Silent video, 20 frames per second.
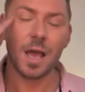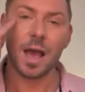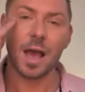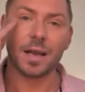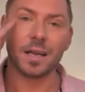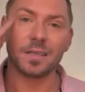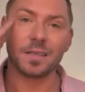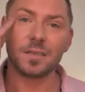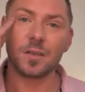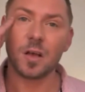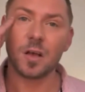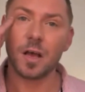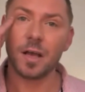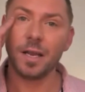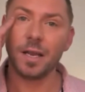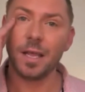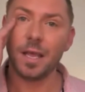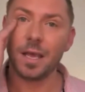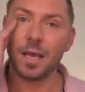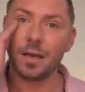and a
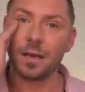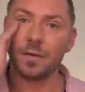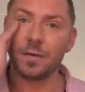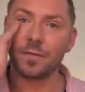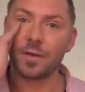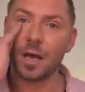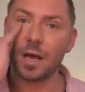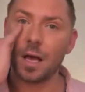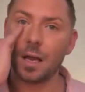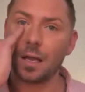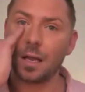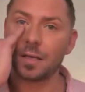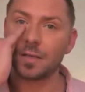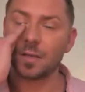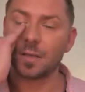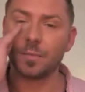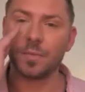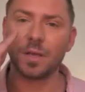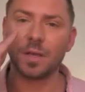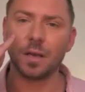tiny hint of colour,
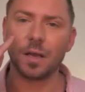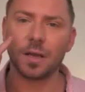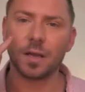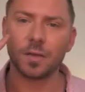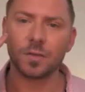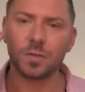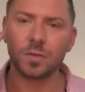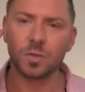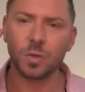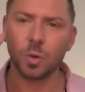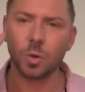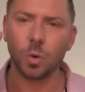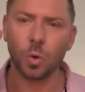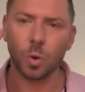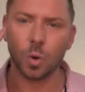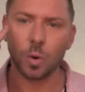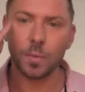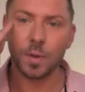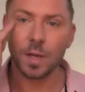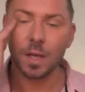something like a
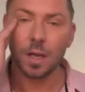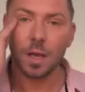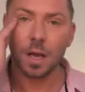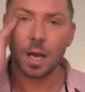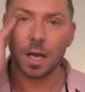taupe,